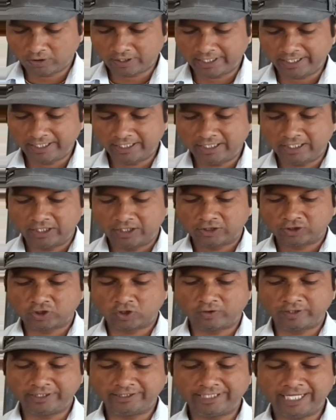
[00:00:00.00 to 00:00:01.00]
Okay,
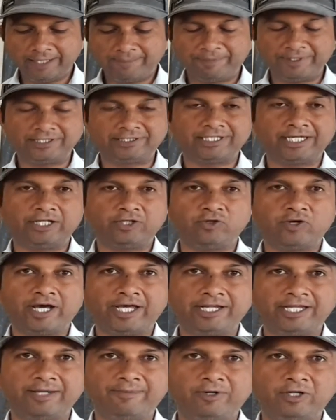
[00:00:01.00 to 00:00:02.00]
so in that picture you
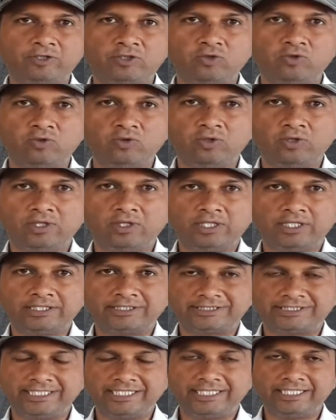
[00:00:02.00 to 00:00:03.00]
are able to
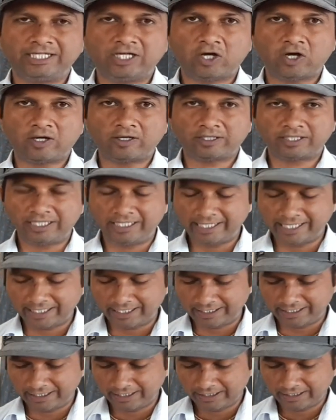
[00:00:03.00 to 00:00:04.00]
see
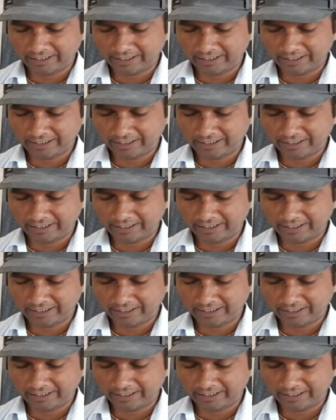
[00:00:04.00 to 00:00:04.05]
clearly